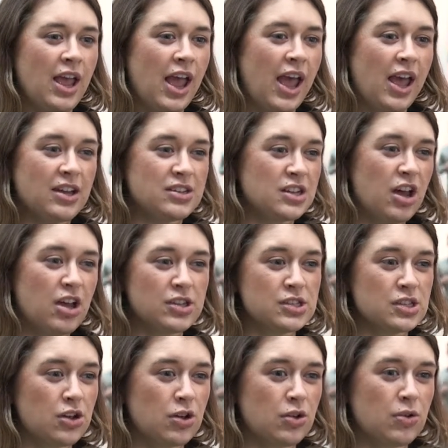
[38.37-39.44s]
and to
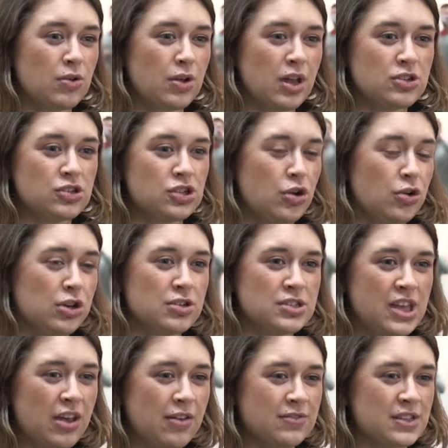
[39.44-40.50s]
also show
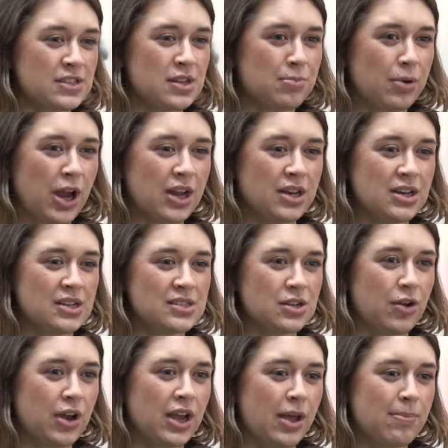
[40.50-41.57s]
yourselves as a brand and as a great